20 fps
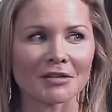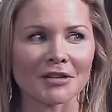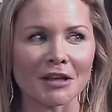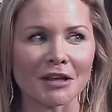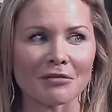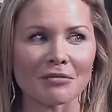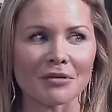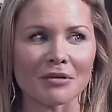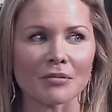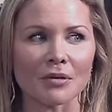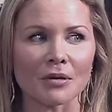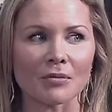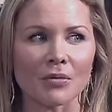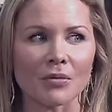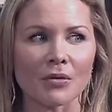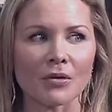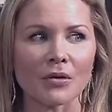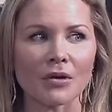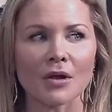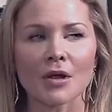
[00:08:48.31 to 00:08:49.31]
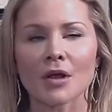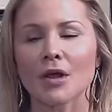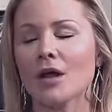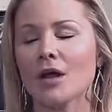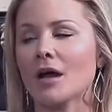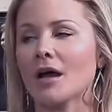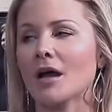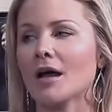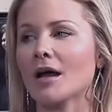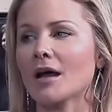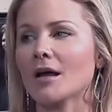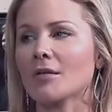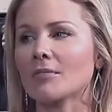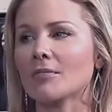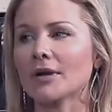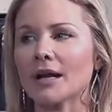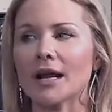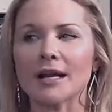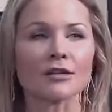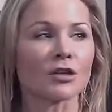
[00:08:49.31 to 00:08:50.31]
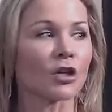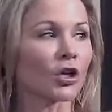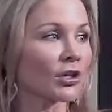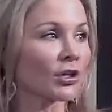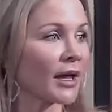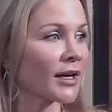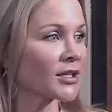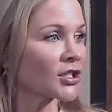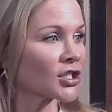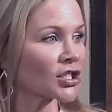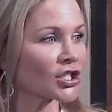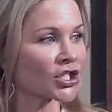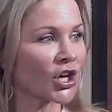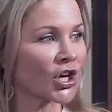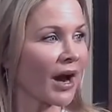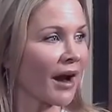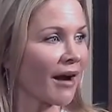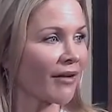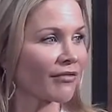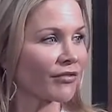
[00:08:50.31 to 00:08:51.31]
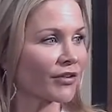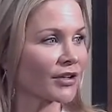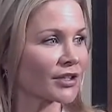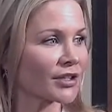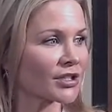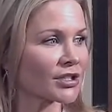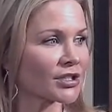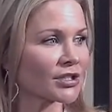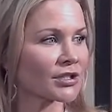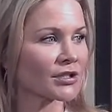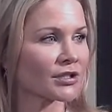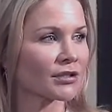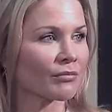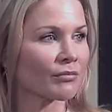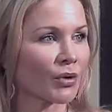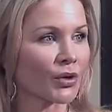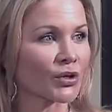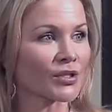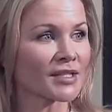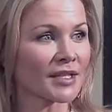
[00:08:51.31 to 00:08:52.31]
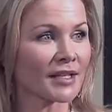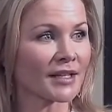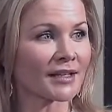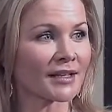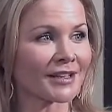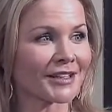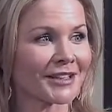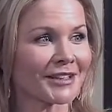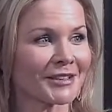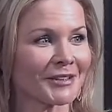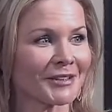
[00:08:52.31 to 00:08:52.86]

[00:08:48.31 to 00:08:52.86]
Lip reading: like 3 people, but I look like just your average person,